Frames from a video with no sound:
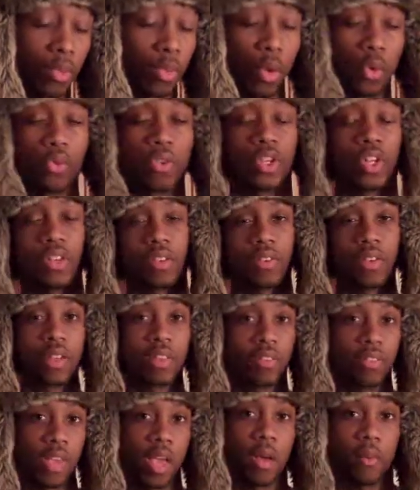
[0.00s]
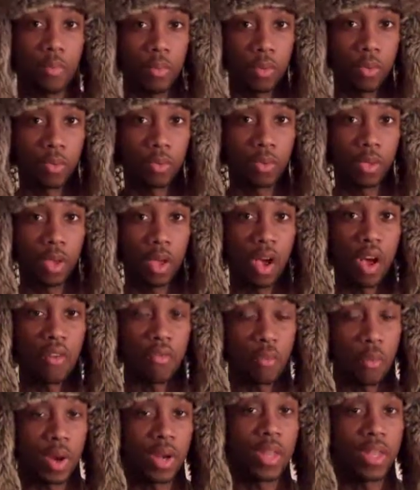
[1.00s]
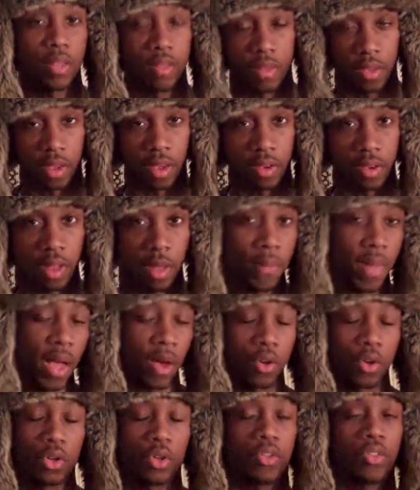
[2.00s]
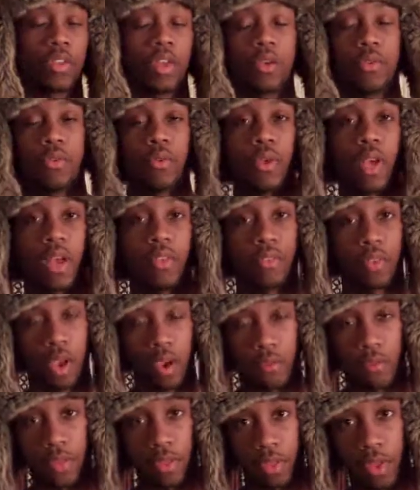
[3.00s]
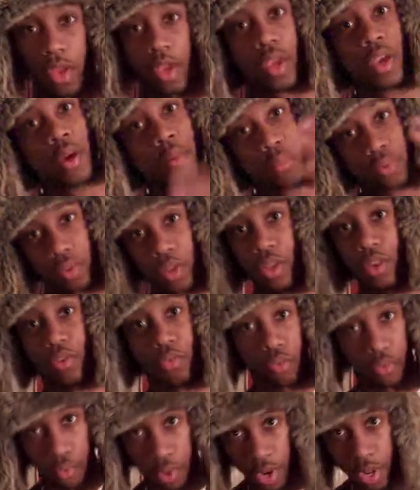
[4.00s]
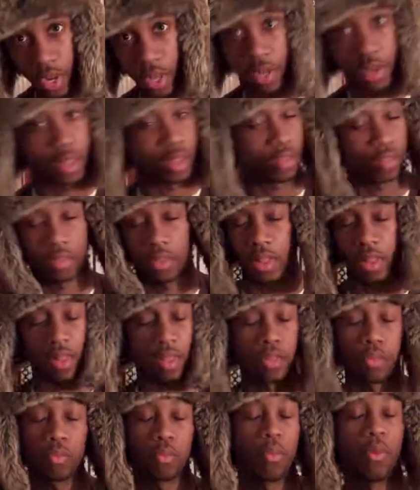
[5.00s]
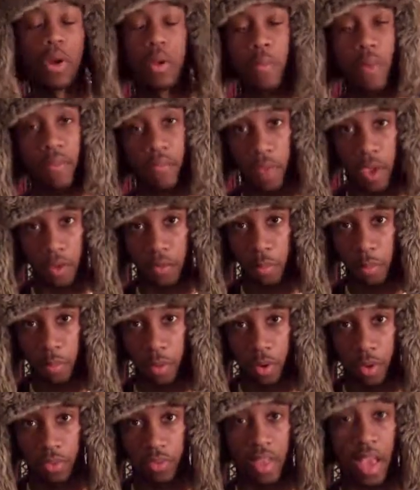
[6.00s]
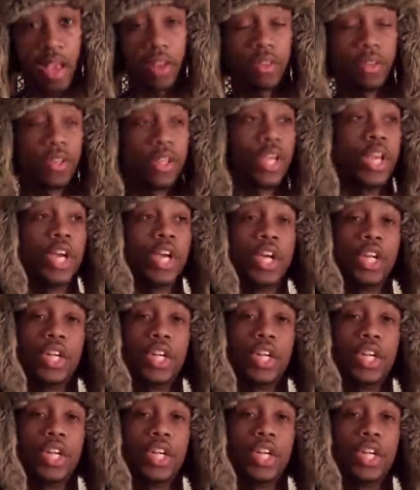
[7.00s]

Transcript: Those are just examples of what he did. I'm not going to tell you guys everything. Please read it. It's one of my favorite books. Actually,